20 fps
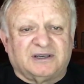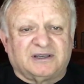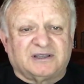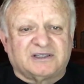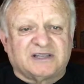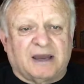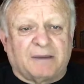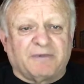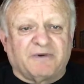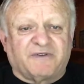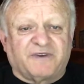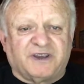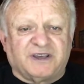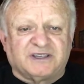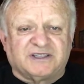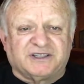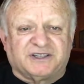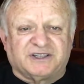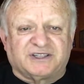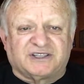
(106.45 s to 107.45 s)
some of
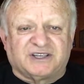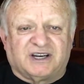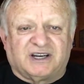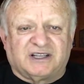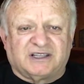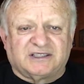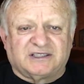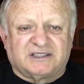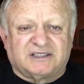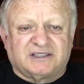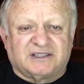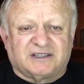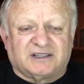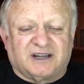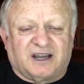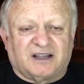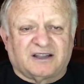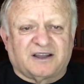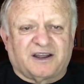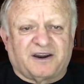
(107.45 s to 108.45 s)
his results and
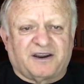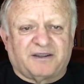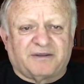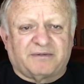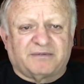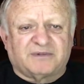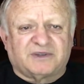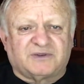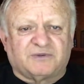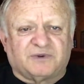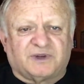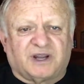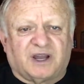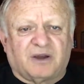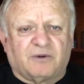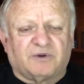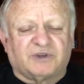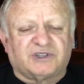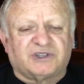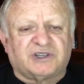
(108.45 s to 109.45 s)
algorithms when I
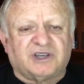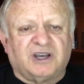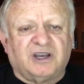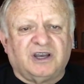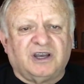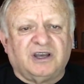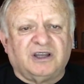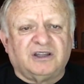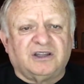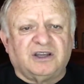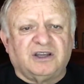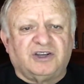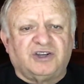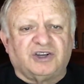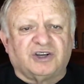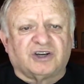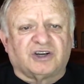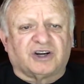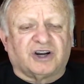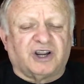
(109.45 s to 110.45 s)
was
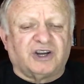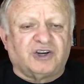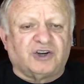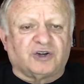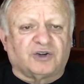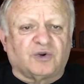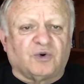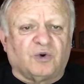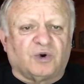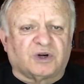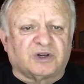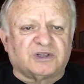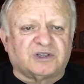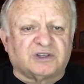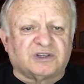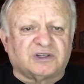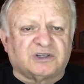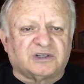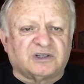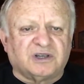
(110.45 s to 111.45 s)
teaching graduate
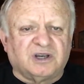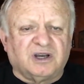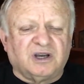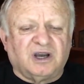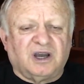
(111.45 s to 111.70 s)
courses